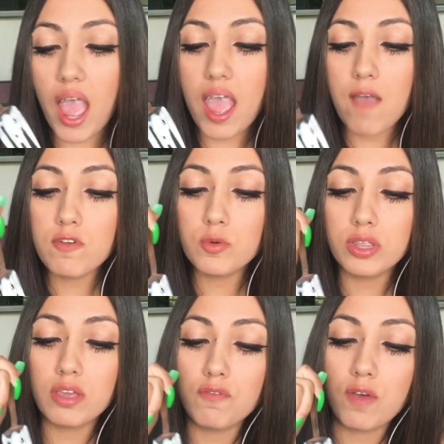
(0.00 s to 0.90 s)
I have a
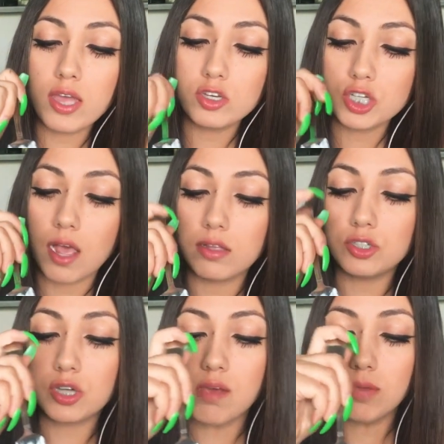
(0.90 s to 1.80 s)
really fun
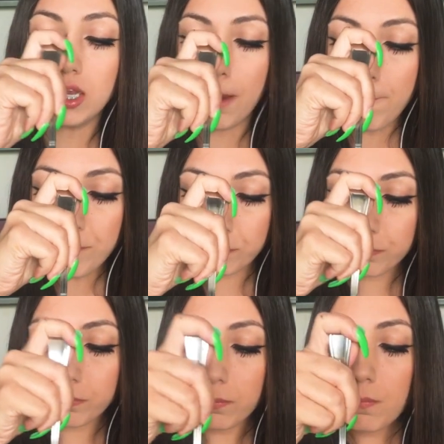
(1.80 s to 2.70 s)
challenge coming
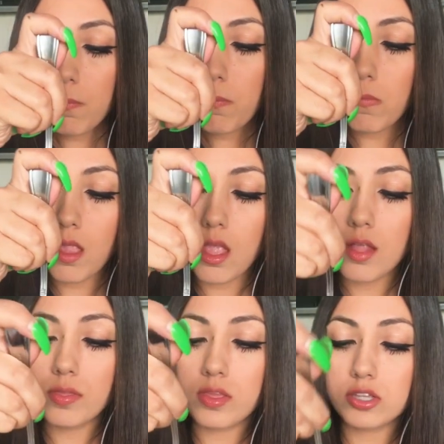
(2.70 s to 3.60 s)

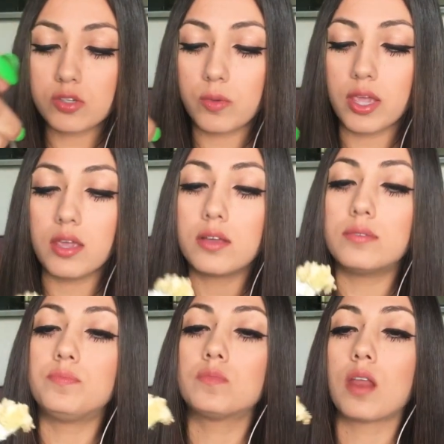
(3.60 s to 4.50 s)
this week.
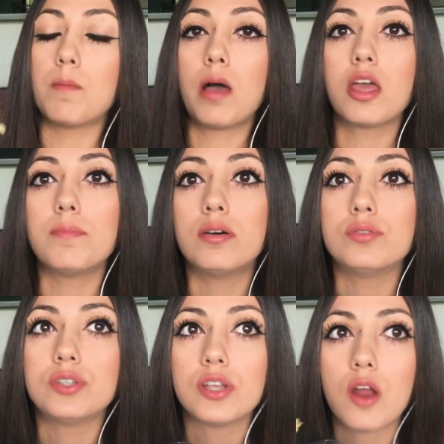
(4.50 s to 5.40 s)
I'll probably
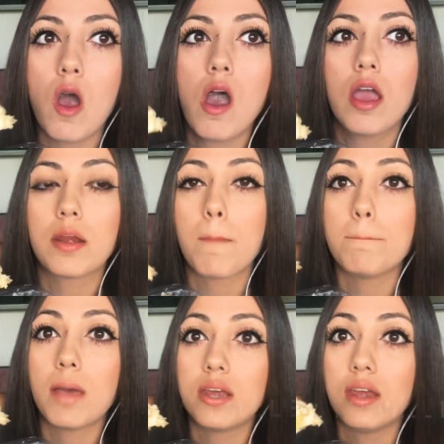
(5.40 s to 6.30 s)
post it
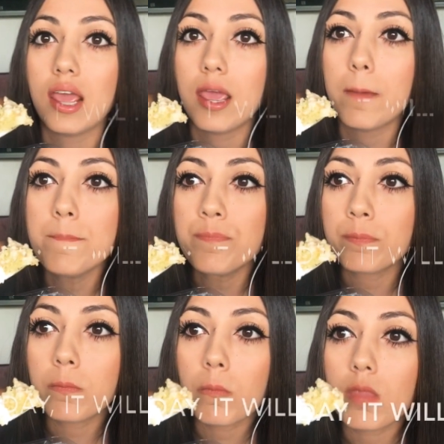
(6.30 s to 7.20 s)
on Monday
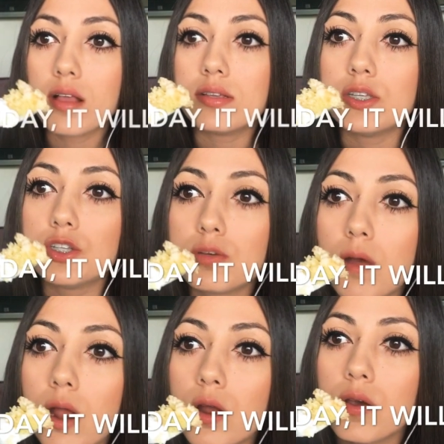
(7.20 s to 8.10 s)
since
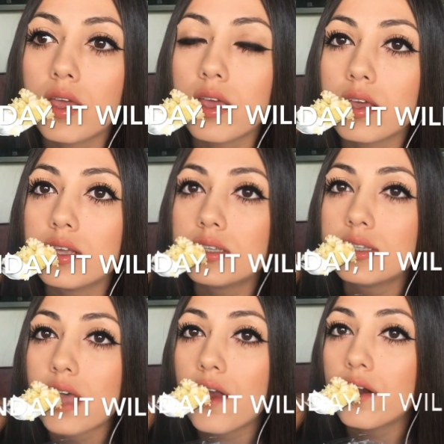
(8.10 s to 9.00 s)
tomorrow is
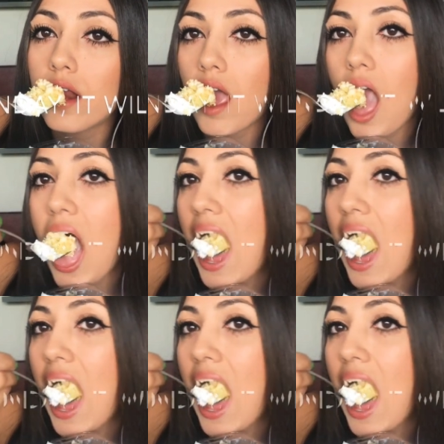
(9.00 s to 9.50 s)
Saturday.